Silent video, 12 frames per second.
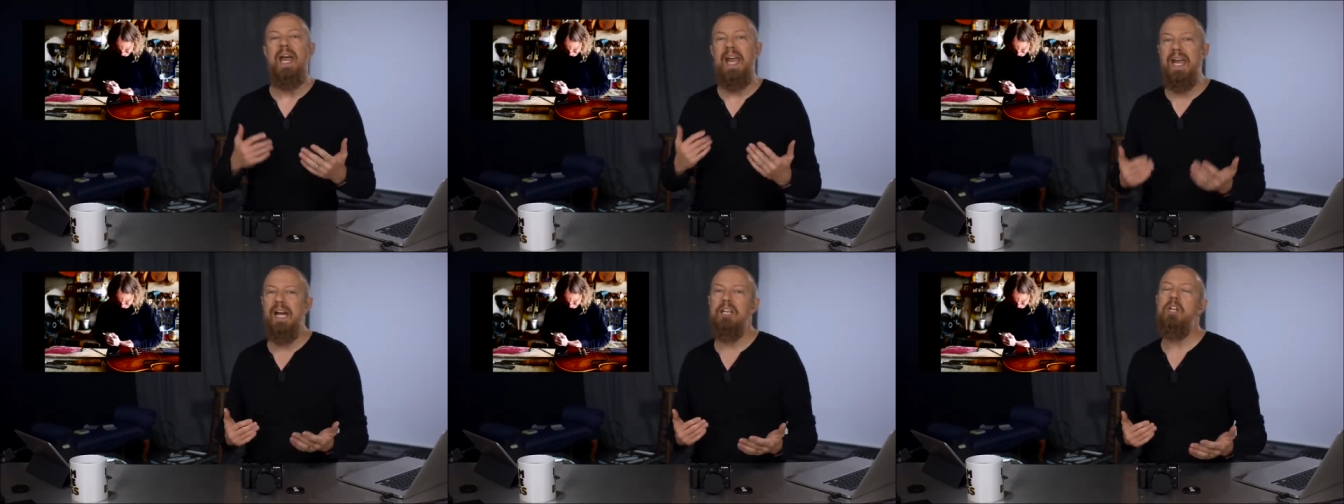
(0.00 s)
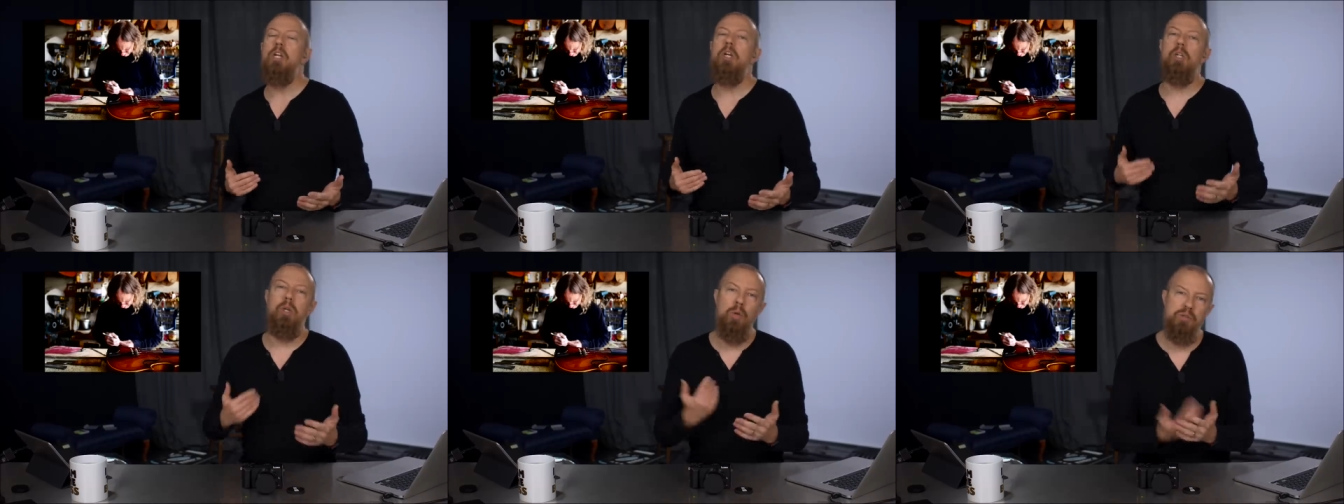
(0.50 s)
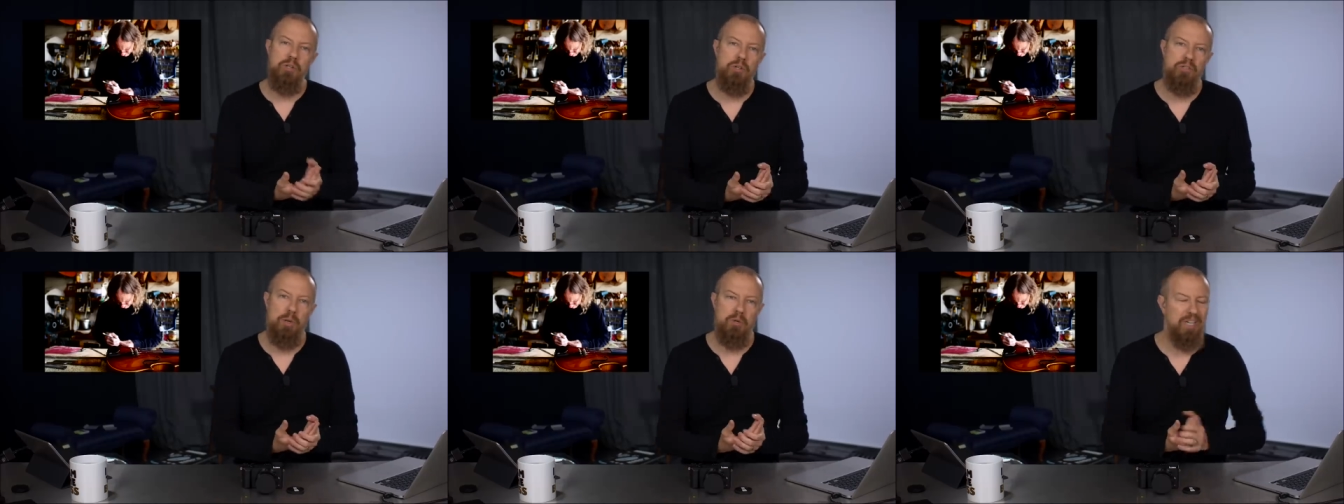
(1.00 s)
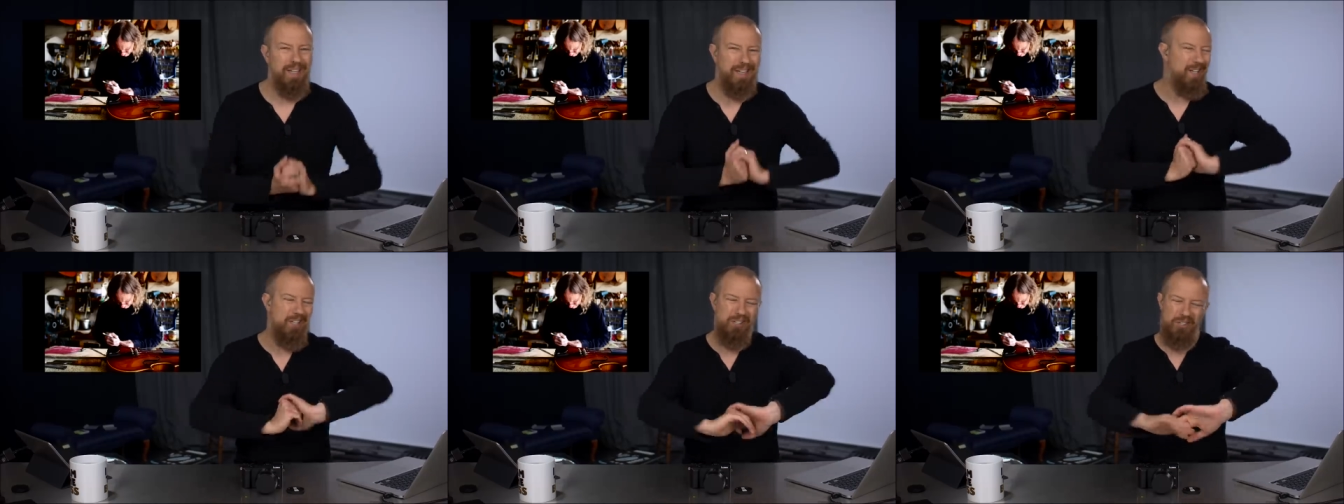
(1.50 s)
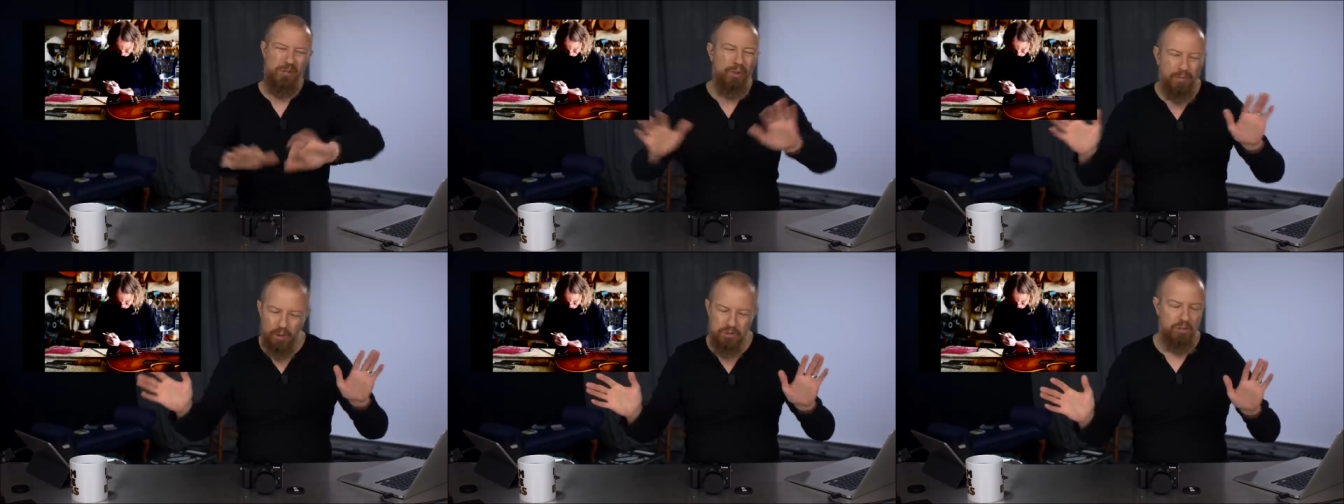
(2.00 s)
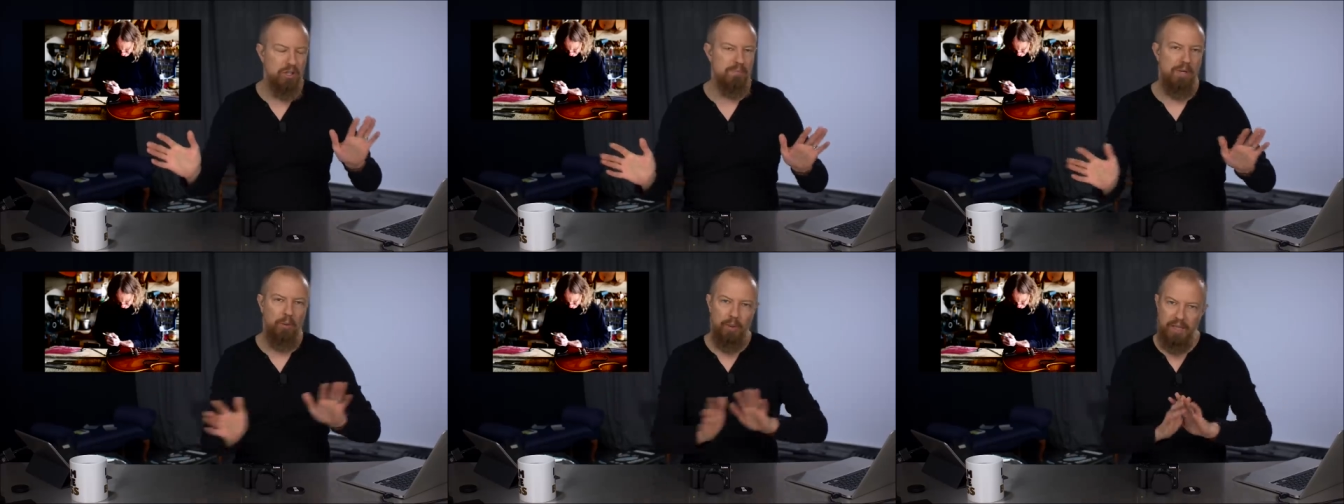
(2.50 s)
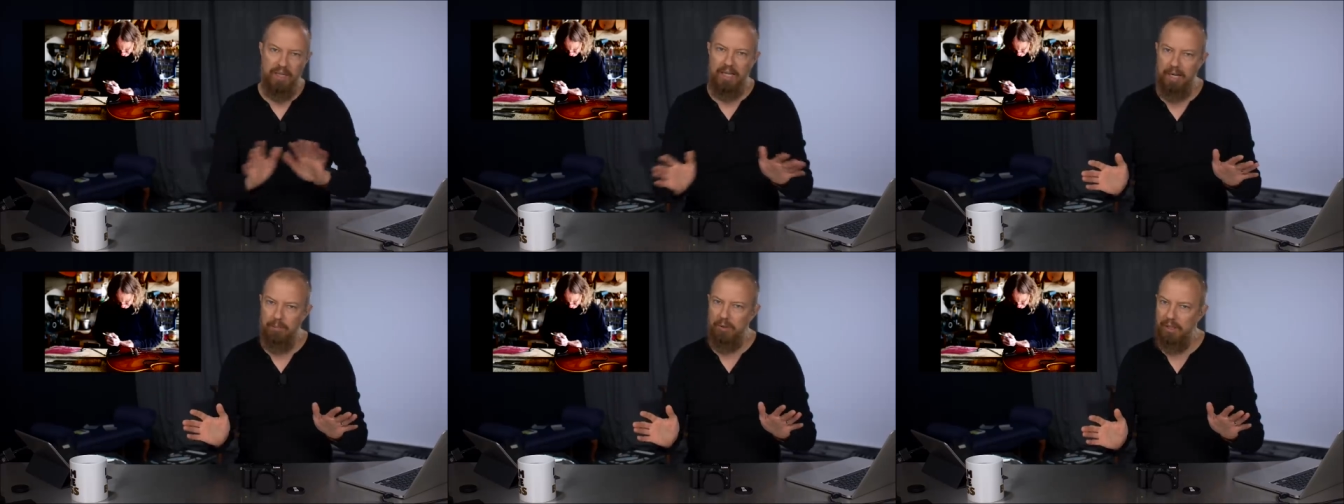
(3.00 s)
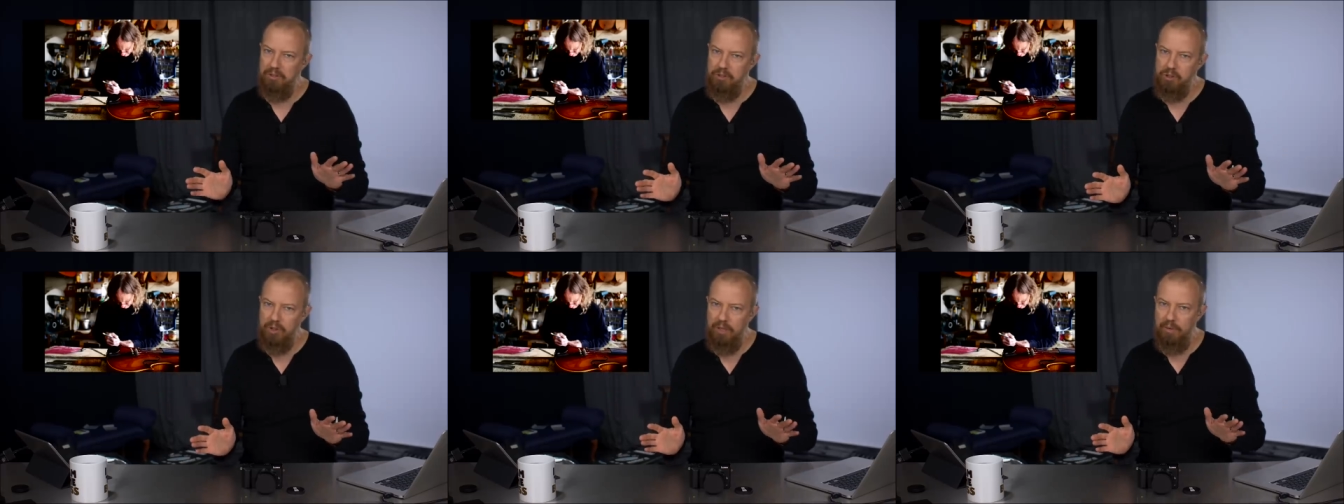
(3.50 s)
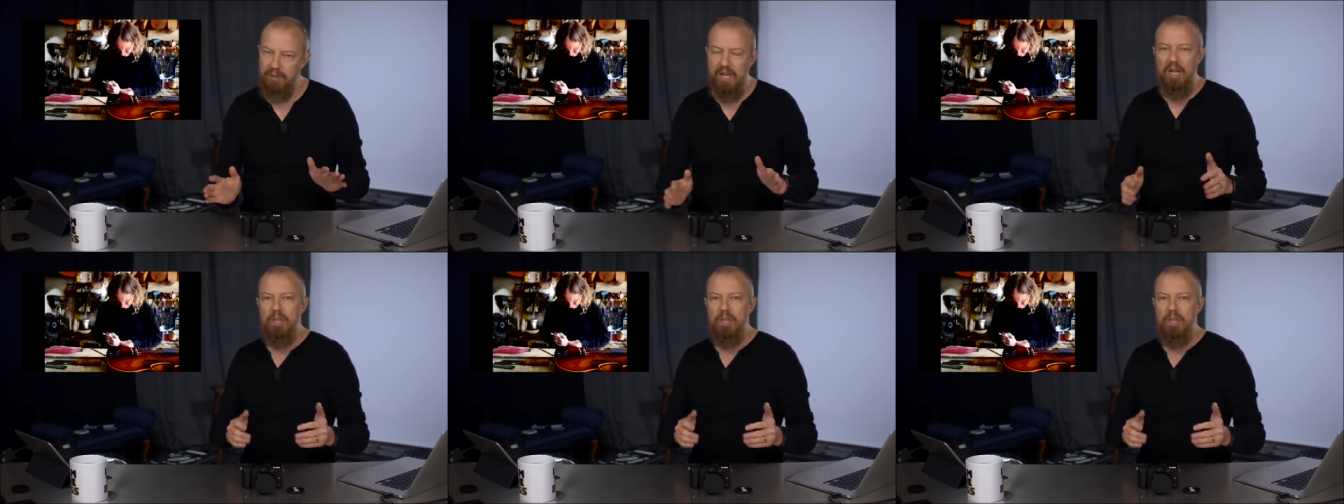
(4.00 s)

And the closer to your subject, again, this is universal, doesn't matter what kind of camera lens you're shooting with,